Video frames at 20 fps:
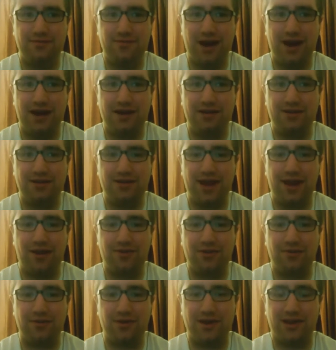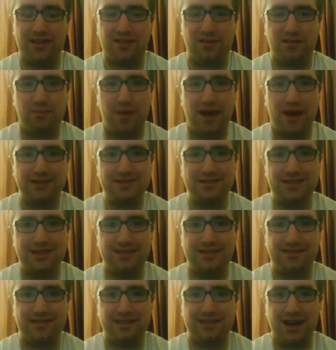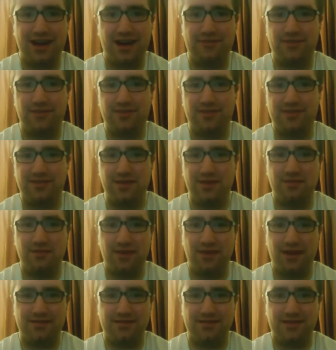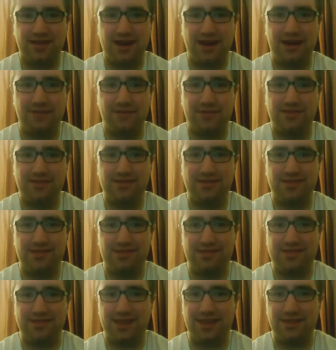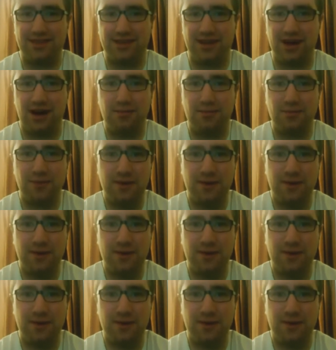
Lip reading: I don't think we expected the Eastern Conference to beat the Western Conference in the Stanley Cup,